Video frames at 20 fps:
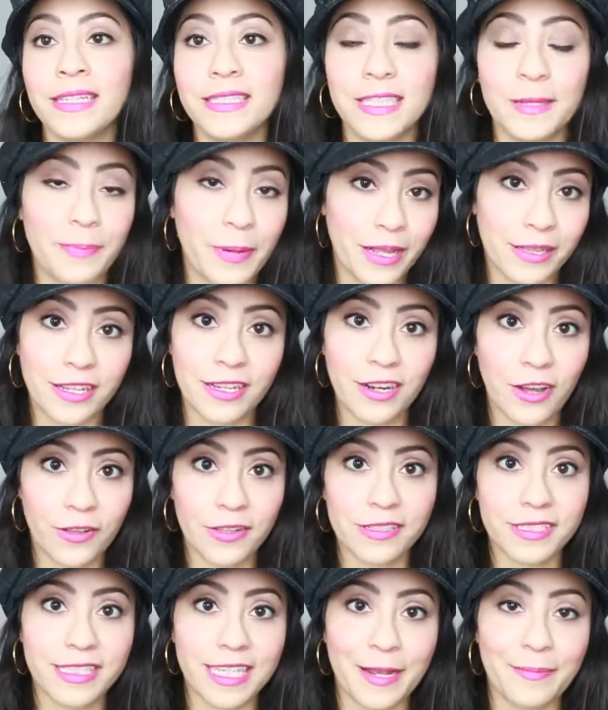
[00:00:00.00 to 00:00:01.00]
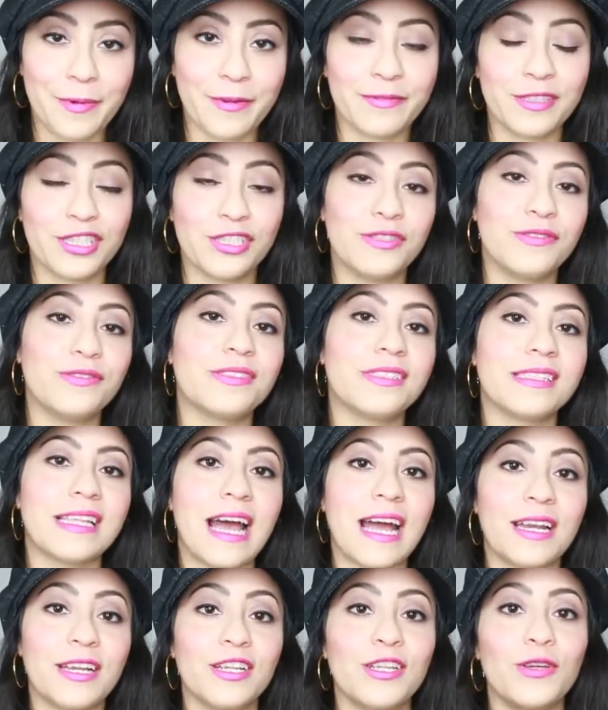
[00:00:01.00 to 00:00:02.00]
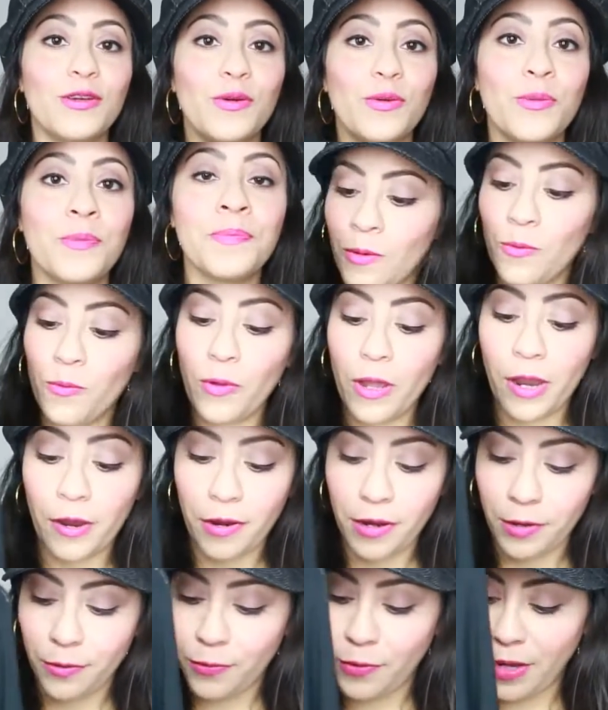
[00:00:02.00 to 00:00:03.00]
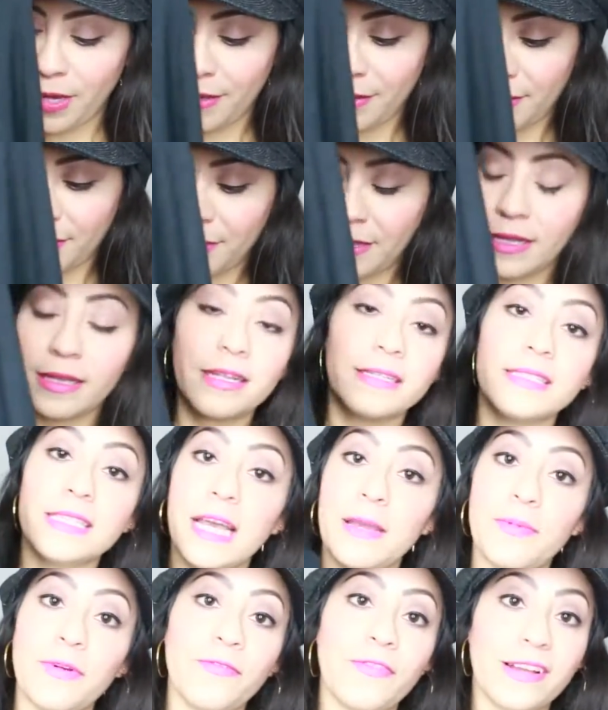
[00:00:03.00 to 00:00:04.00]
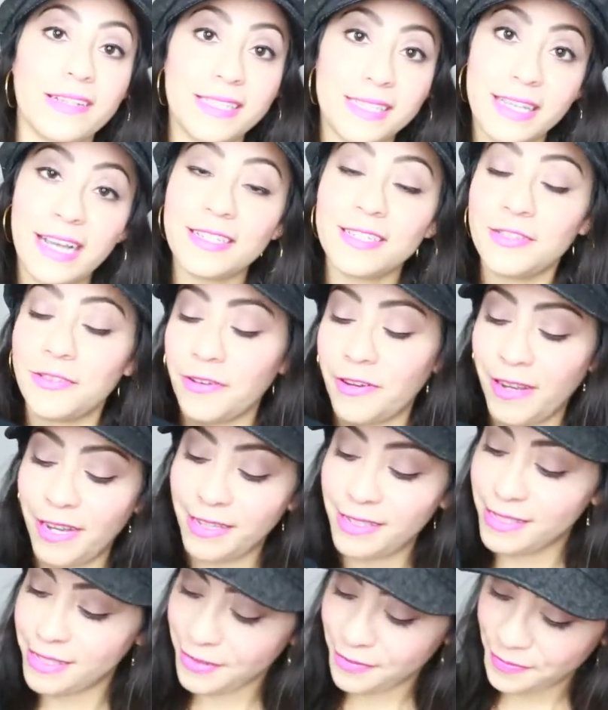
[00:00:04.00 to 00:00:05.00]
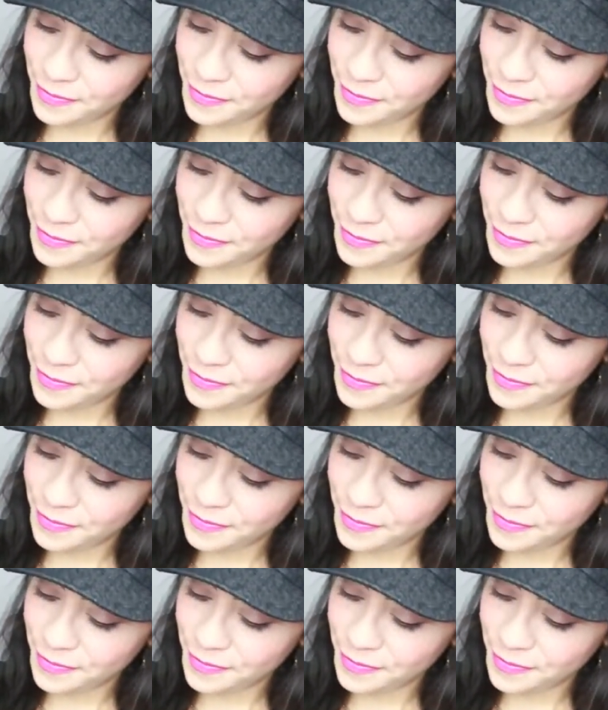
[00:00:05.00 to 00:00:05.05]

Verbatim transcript: depending on the type of shoes that you wear it with, and the type of accessories